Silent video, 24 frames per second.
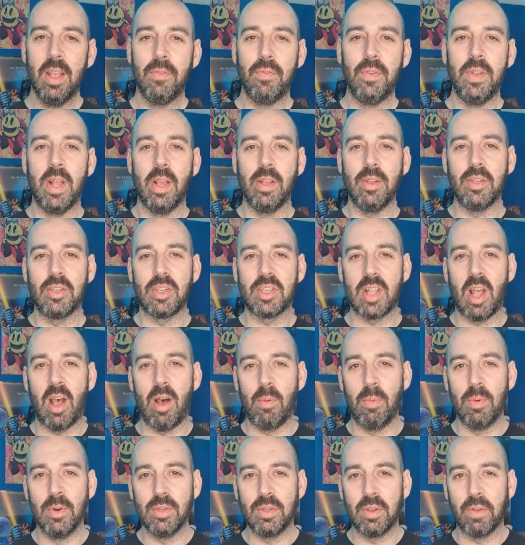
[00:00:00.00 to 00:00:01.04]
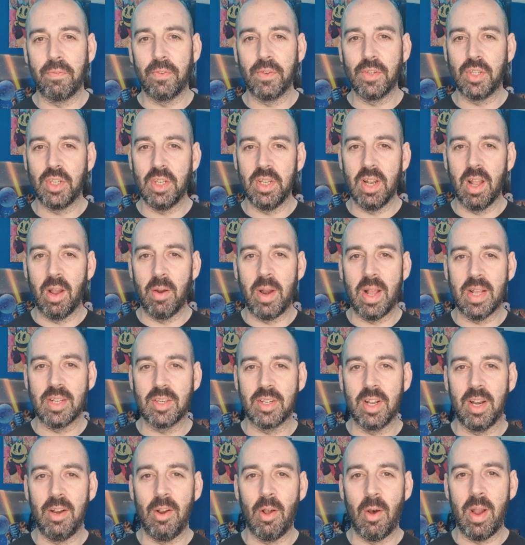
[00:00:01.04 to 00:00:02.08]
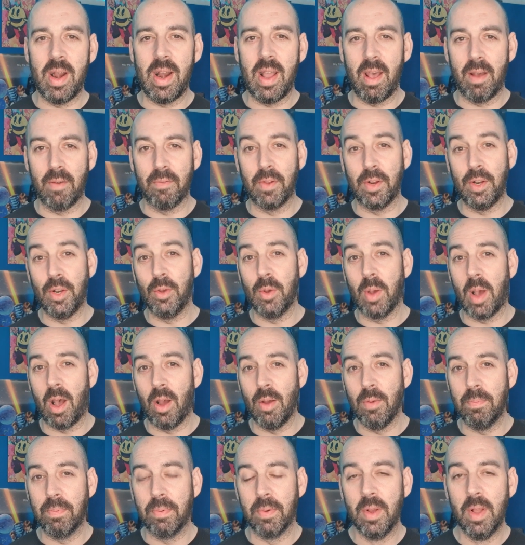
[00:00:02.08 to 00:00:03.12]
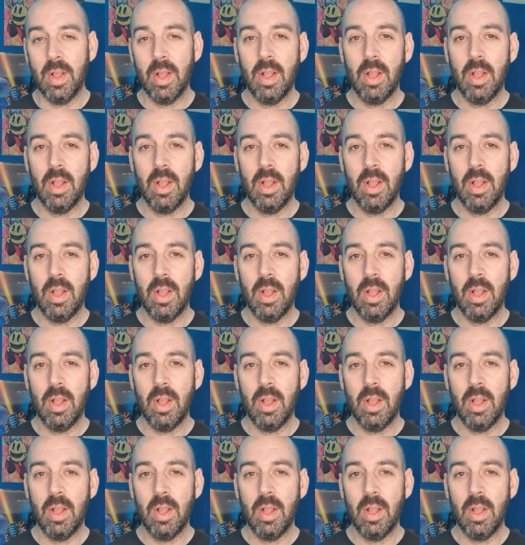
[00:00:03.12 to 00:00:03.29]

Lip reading: If you know your Star Wars, obviously you know that's a line out of A New Hope,